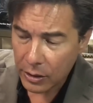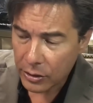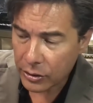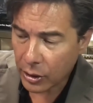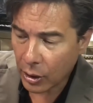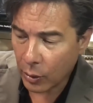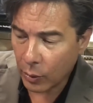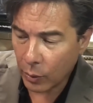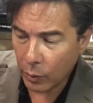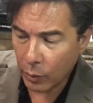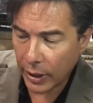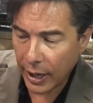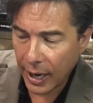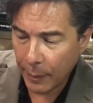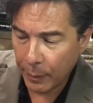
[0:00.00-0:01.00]
So
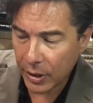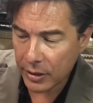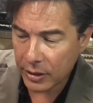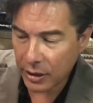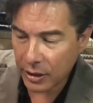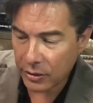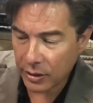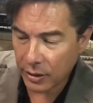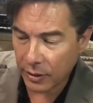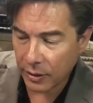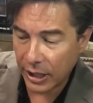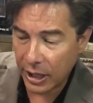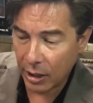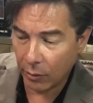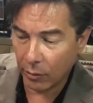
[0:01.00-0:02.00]
what happens is the
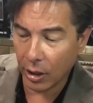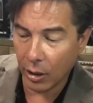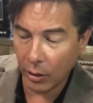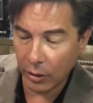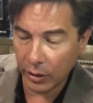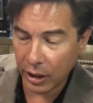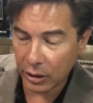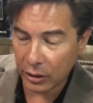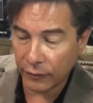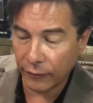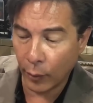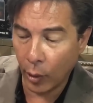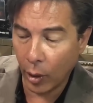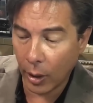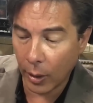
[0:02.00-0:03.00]
hero gets
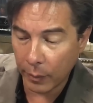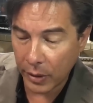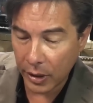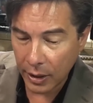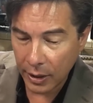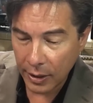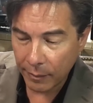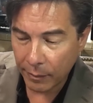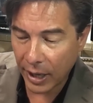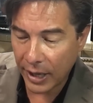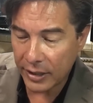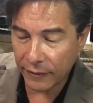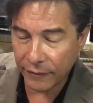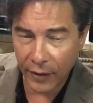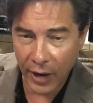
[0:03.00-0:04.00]
formed by
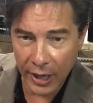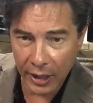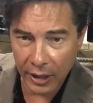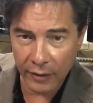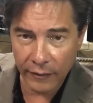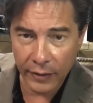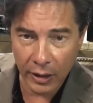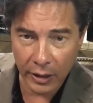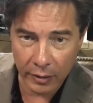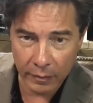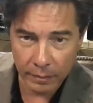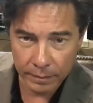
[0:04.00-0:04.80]
defining the villain.